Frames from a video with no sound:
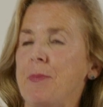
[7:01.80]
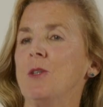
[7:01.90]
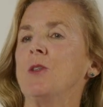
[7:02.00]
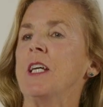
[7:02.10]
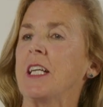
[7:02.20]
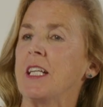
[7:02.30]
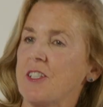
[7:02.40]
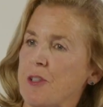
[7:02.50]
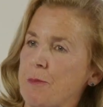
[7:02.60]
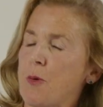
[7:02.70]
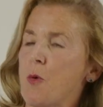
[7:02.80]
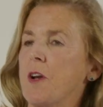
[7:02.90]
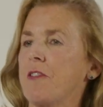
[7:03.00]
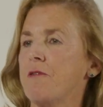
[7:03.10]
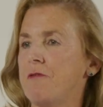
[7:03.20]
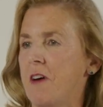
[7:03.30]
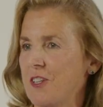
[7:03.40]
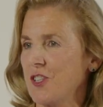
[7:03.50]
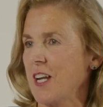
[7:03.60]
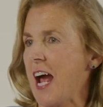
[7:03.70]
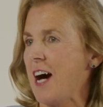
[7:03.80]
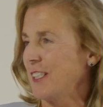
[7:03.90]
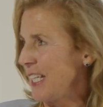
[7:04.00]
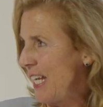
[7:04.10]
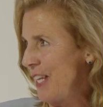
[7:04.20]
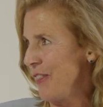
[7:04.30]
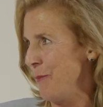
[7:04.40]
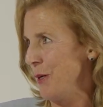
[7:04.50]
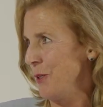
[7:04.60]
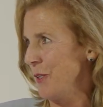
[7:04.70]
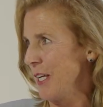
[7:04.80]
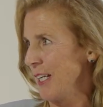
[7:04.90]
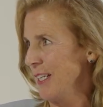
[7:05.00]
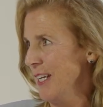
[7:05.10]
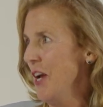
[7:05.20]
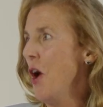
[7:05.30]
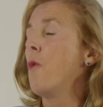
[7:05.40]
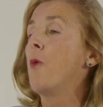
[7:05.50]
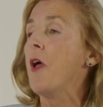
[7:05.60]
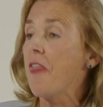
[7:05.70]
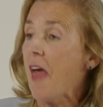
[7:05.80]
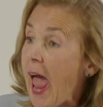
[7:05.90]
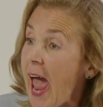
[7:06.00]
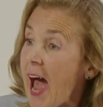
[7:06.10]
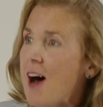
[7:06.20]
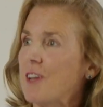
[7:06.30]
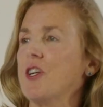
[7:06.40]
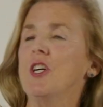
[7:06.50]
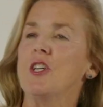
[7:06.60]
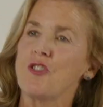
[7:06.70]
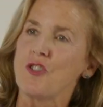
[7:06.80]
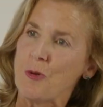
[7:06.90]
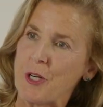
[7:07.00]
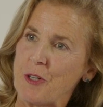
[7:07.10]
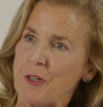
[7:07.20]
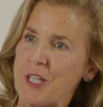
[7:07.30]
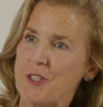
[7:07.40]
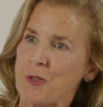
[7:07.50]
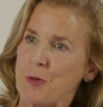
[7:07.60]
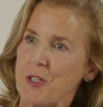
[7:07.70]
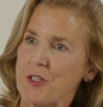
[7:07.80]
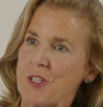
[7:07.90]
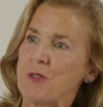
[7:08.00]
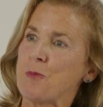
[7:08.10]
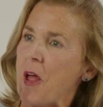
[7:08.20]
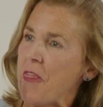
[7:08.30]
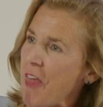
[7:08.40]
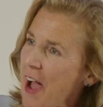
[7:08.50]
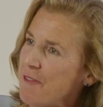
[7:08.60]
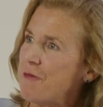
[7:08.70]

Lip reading: building, support the functionality in the building without chewing resources when that